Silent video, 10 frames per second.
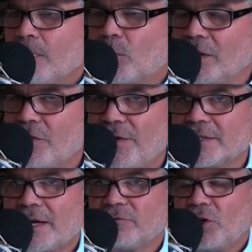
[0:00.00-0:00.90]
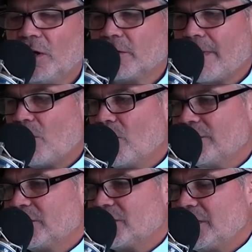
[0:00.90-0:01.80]
One of the things I've talked about
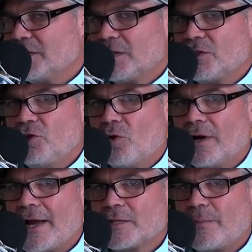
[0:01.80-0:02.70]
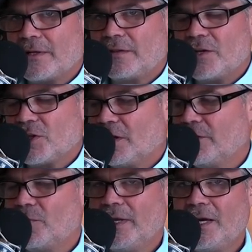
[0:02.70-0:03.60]
with disease is your expectation
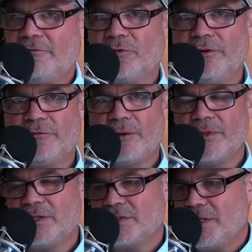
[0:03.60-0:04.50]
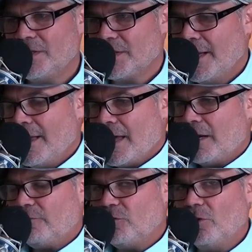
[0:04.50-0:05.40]
on the recovery from the disease.
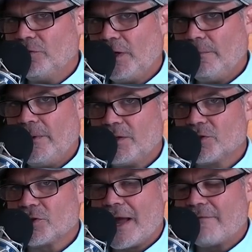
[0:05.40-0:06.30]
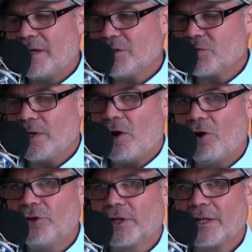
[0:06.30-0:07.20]
And if you don't take pictures or have a history,
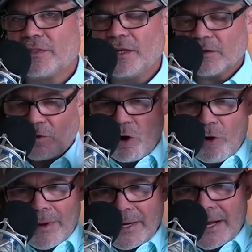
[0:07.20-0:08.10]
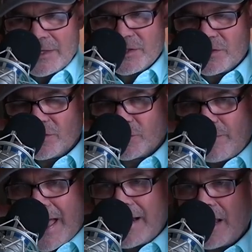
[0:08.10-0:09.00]
all you're going to think is, oh my gosh, this looks
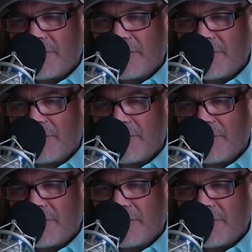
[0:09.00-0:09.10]
bad